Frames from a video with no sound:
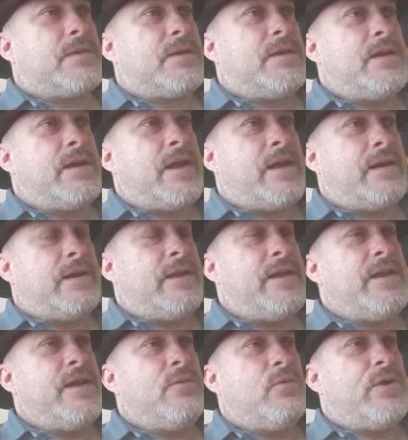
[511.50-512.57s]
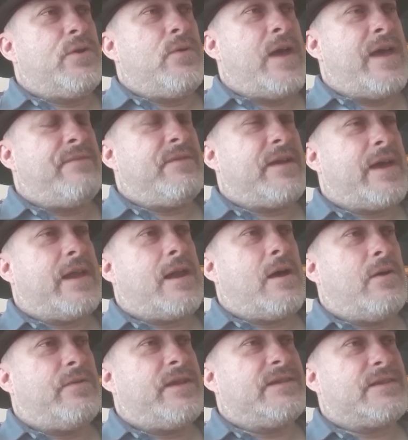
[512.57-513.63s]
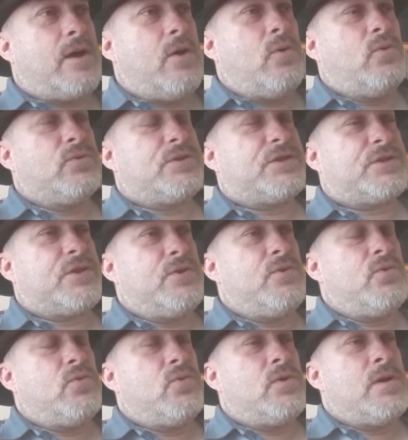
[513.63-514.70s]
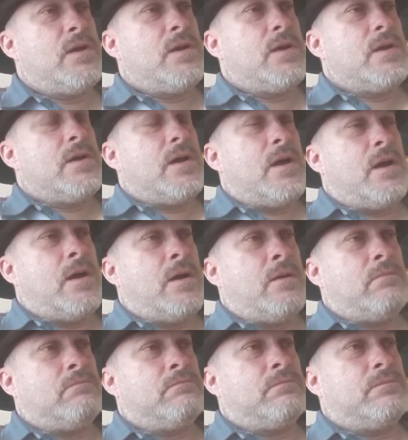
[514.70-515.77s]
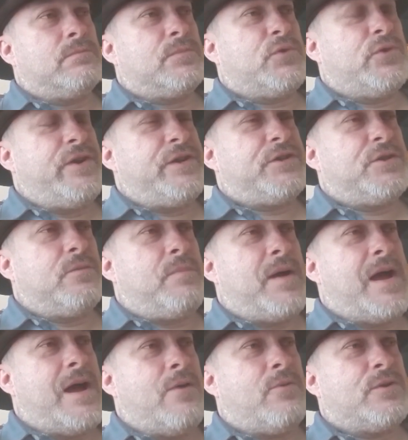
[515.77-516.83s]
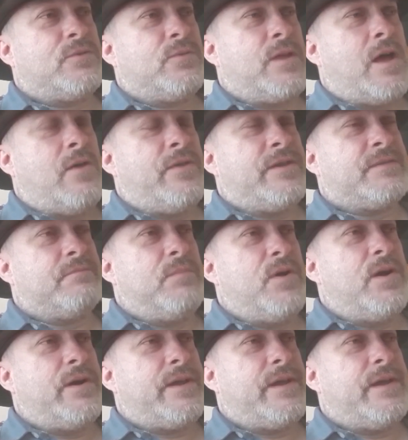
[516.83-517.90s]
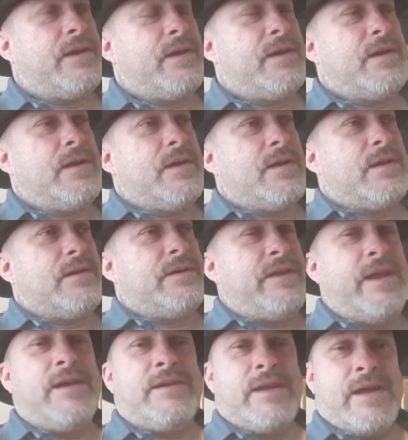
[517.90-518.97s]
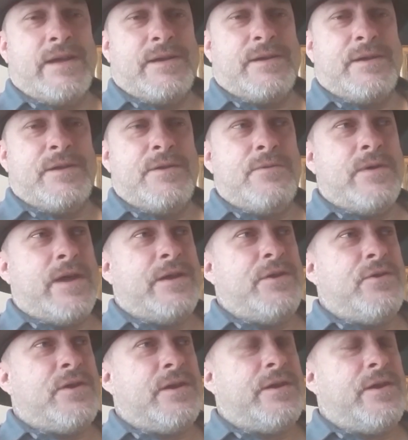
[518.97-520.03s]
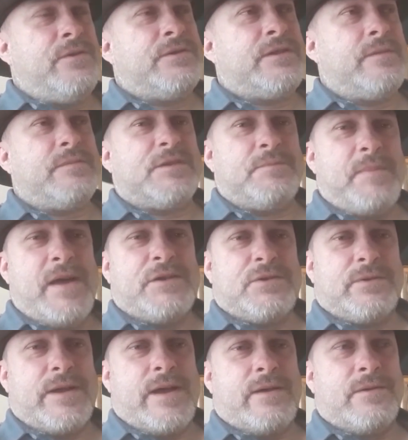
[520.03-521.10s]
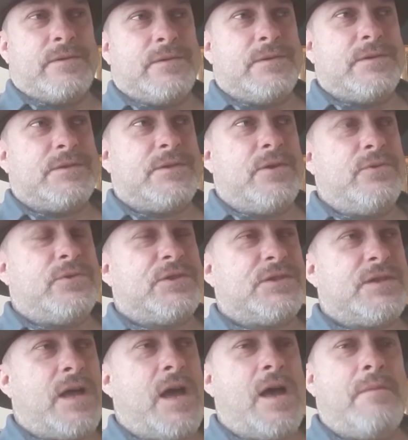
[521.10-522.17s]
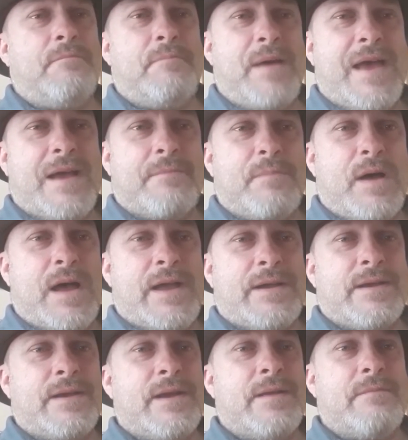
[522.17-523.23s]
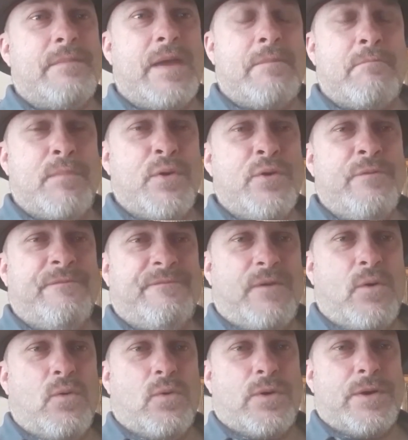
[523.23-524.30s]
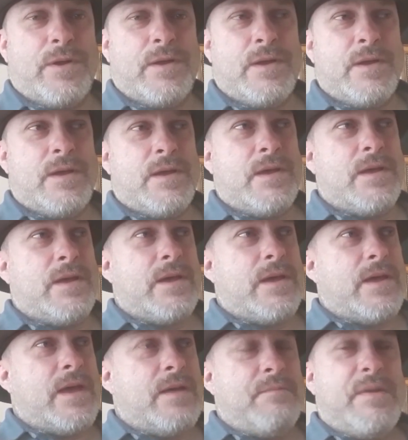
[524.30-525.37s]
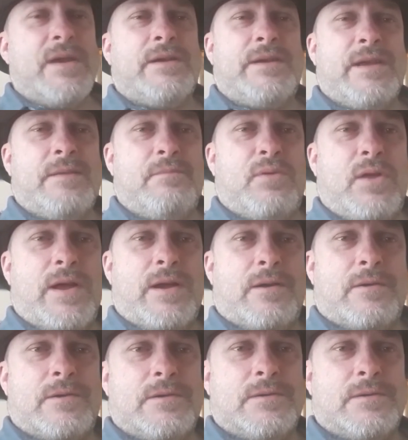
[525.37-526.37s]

get a league where you haven't got all these old school traditional powers with all this money dictating to you, and you can do something special now. So stop backbiting and move forward and be a team player.